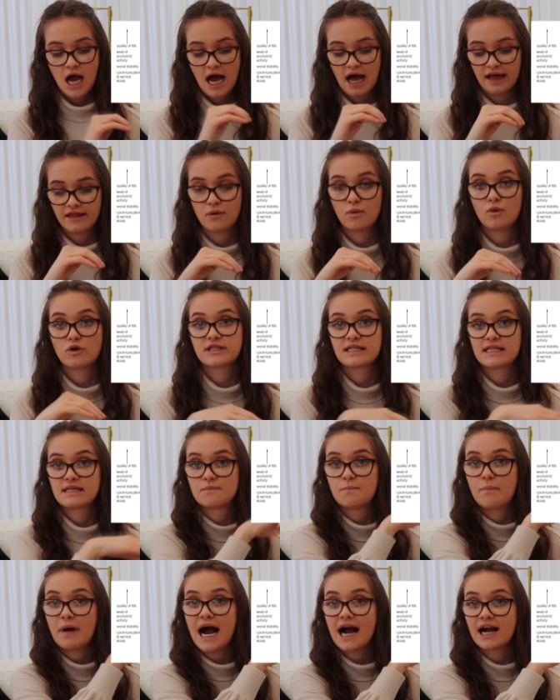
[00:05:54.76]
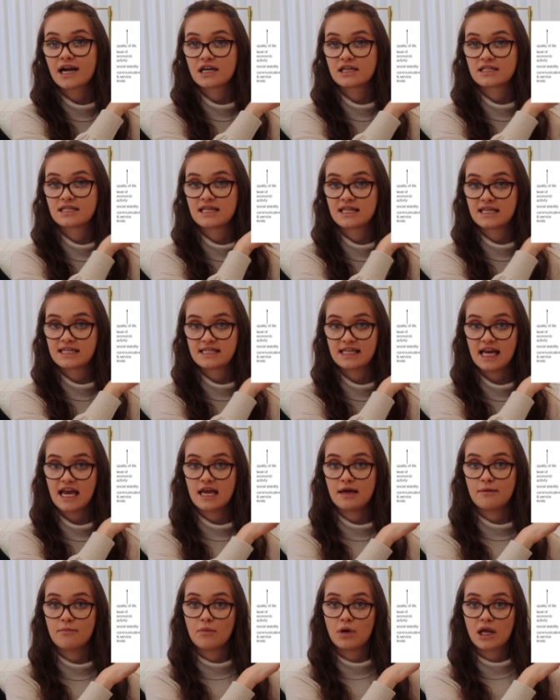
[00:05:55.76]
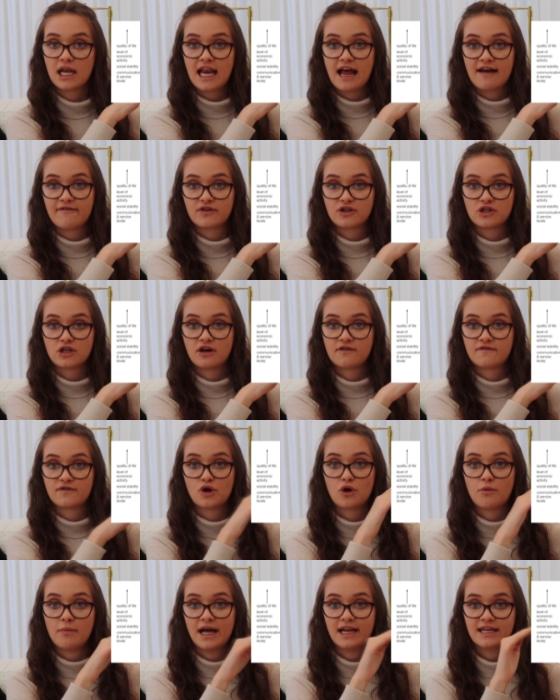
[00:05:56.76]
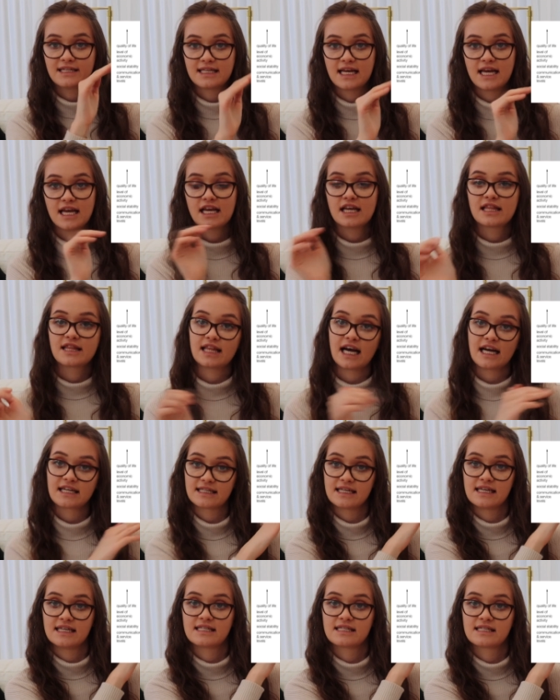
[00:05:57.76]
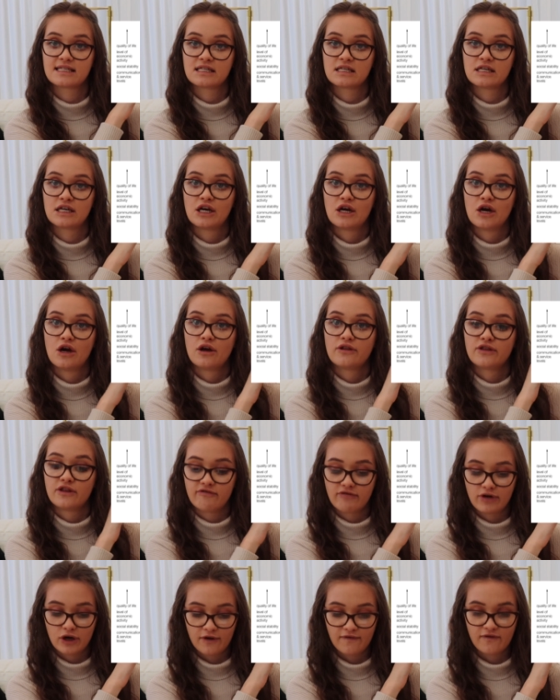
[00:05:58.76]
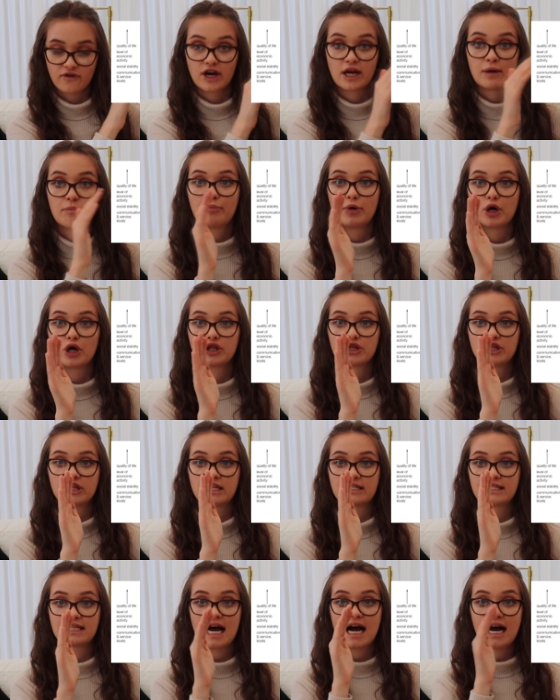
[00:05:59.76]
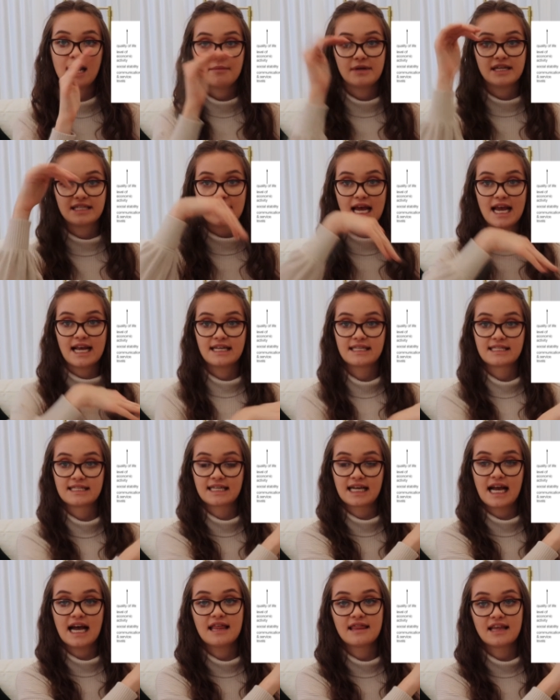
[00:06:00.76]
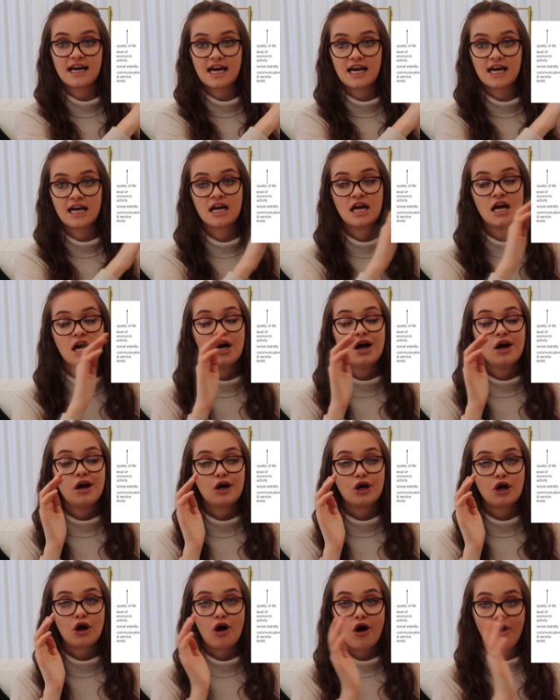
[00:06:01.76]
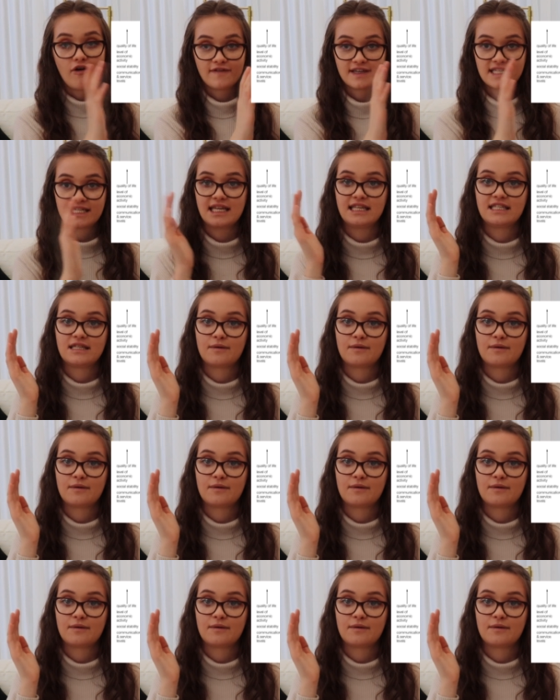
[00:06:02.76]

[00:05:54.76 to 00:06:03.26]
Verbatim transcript: and then once it's back to the same level of normality, that is the recovery. But the time it takes to get there obviously